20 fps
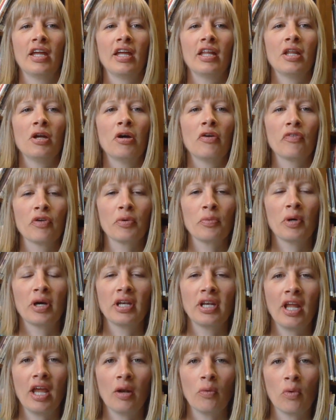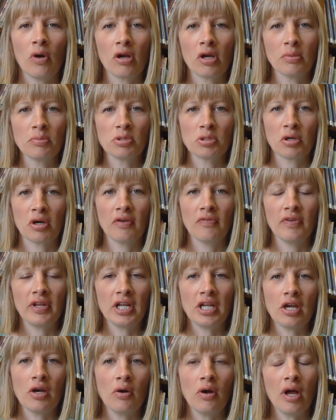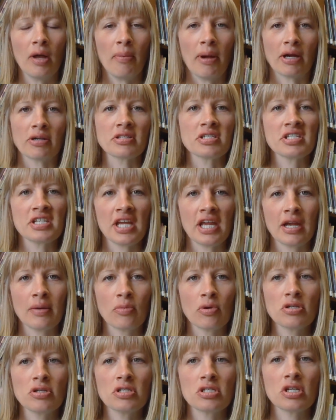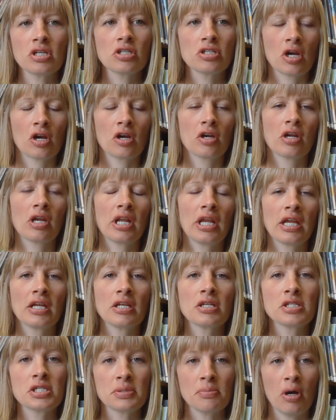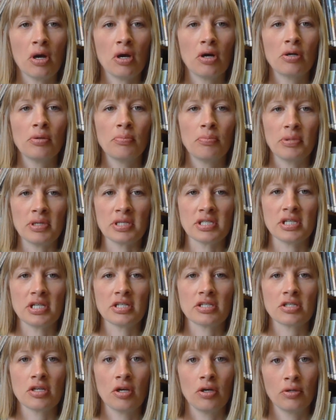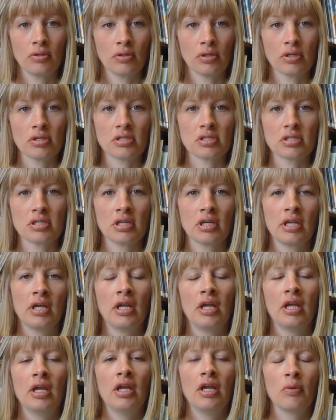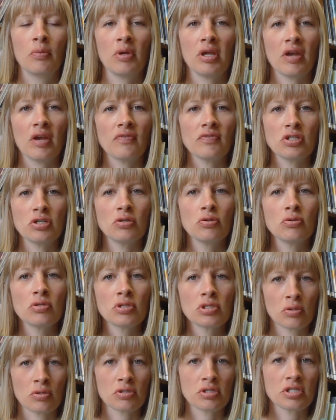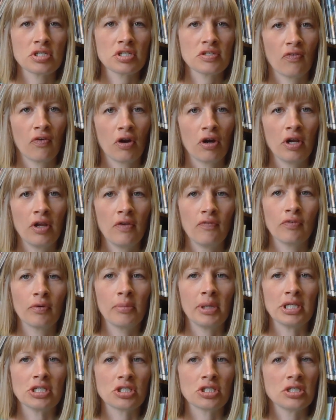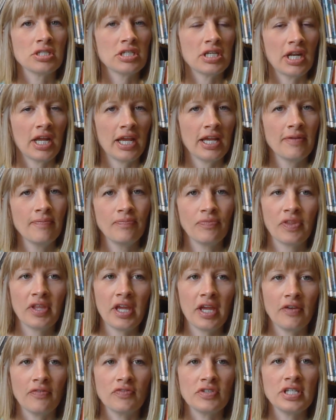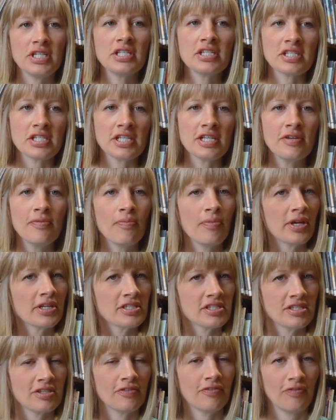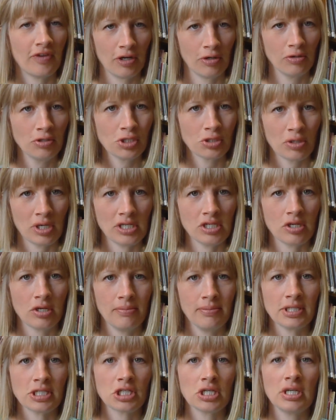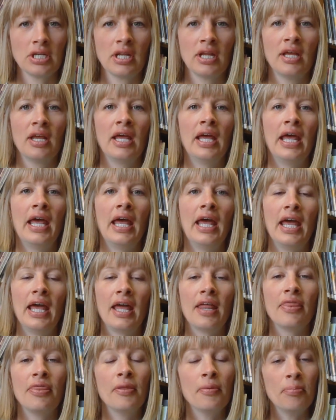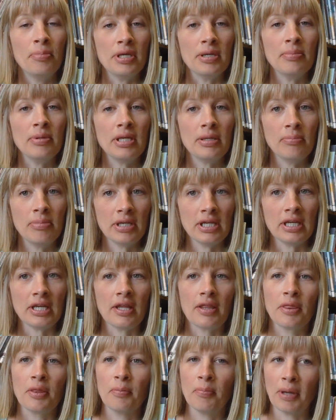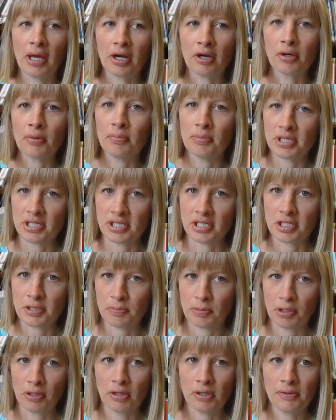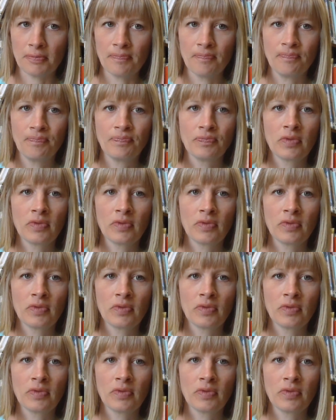Hello everyone and welcome to our video about scammers targeting small business owners. We have two sources for our information today, the FTC, that's the Federal Trade Commission, and the BBB, the Better Business Bureau.